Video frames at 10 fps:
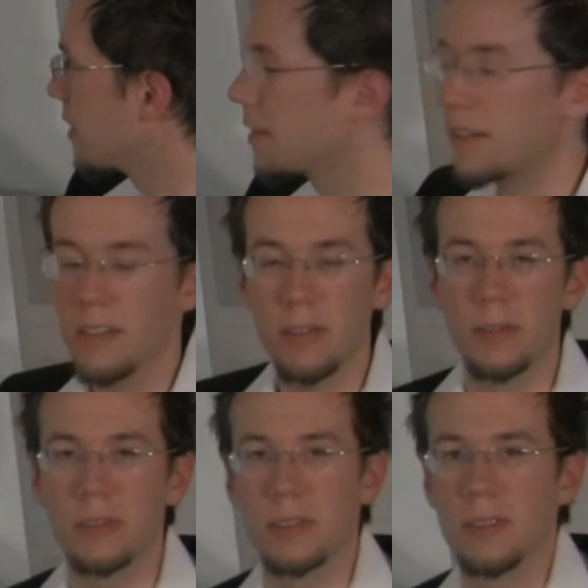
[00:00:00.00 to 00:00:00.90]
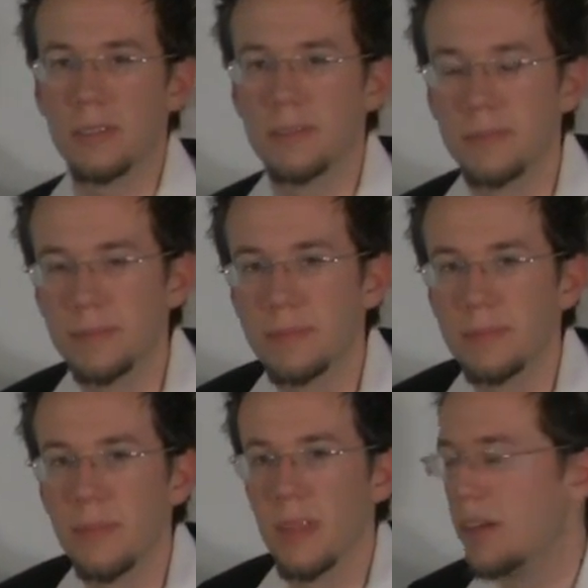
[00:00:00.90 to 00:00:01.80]
and then another whole tone.
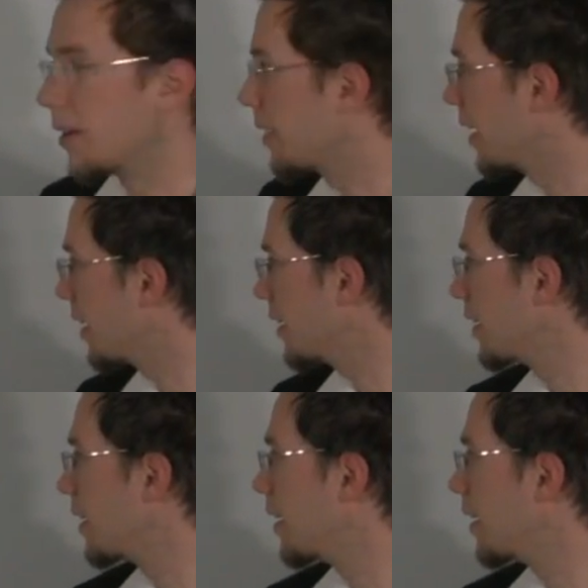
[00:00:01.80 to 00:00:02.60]
Okay?